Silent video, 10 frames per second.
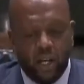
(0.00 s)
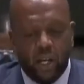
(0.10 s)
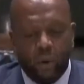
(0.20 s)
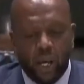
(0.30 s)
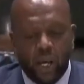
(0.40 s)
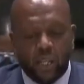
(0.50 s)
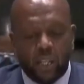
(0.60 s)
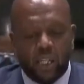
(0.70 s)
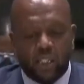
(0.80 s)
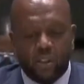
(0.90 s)
in a way
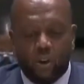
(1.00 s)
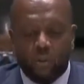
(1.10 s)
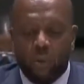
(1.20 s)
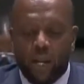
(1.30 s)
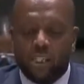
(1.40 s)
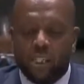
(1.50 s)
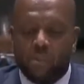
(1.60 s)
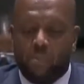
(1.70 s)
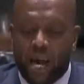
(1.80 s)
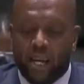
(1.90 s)
that does not plunge
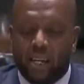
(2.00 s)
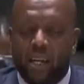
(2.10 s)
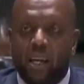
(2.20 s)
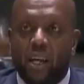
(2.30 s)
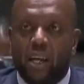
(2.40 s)
us back